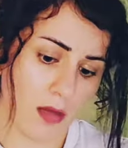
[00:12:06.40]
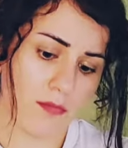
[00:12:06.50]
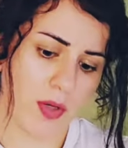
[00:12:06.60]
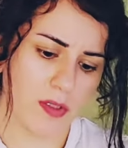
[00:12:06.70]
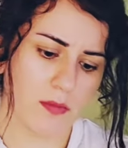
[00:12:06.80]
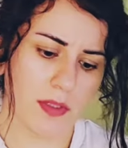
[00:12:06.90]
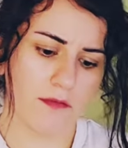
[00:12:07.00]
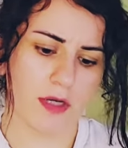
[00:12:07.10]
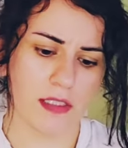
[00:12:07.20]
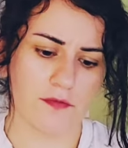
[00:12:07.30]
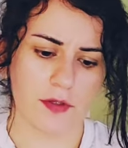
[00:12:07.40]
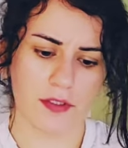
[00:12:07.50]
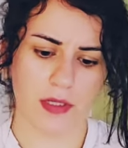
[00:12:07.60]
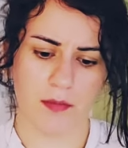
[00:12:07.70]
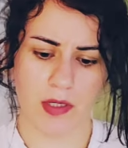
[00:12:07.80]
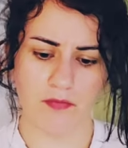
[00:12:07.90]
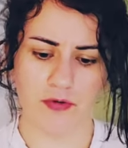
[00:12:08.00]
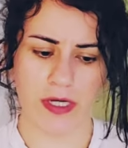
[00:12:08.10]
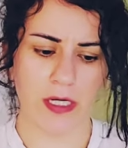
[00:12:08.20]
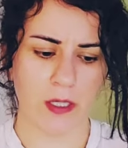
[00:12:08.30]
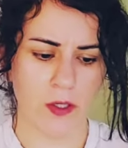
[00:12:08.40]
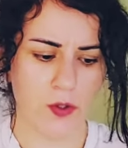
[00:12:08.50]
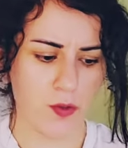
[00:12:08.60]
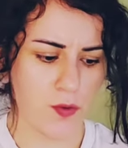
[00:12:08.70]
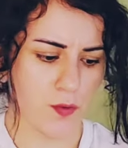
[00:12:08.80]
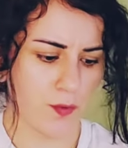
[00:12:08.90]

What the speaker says: Possibly vice versa, but I'm reading you.